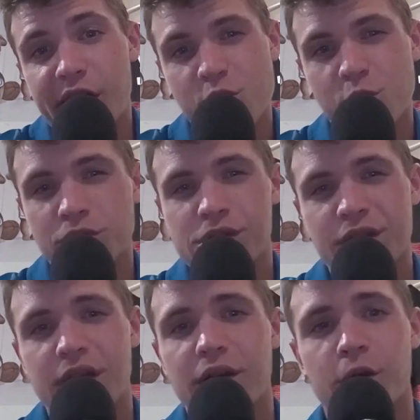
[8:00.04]
guess we'll
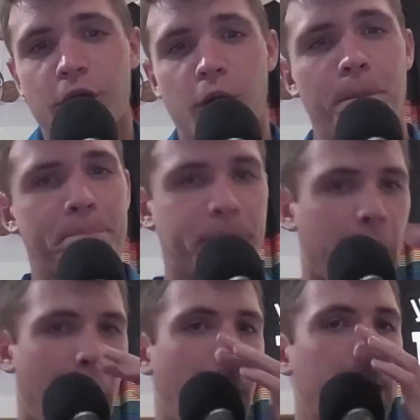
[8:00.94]
see, All
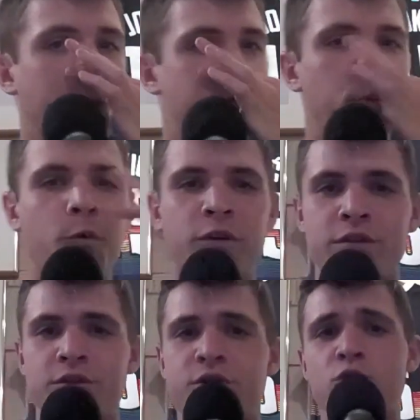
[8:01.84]
right, let's move
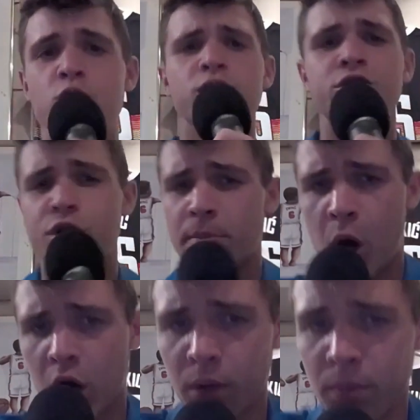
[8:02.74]
into the Jim
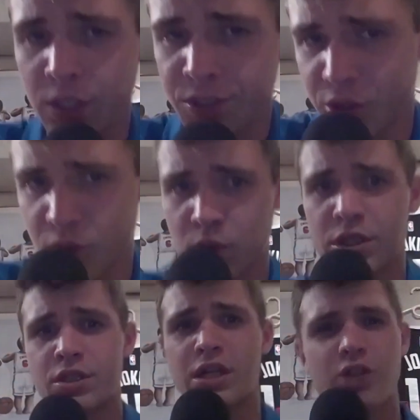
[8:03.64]
Harbaugh
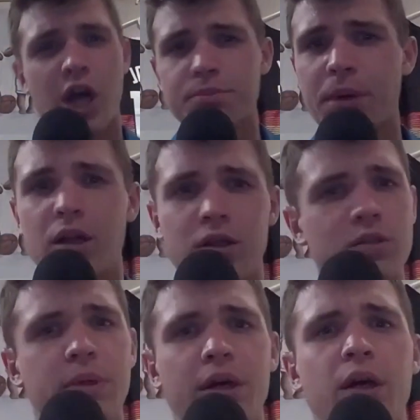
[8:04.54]
situation. I talked about it a
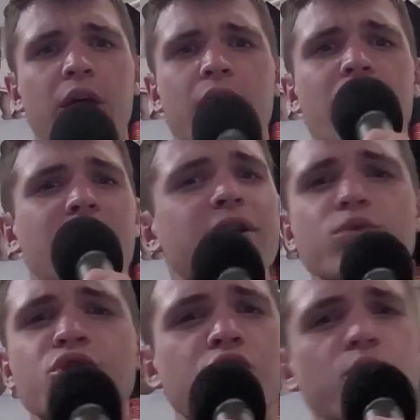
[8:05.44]
little bit. I think it
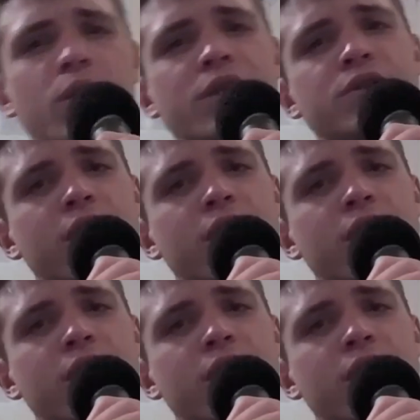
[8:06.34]
was 2 weeks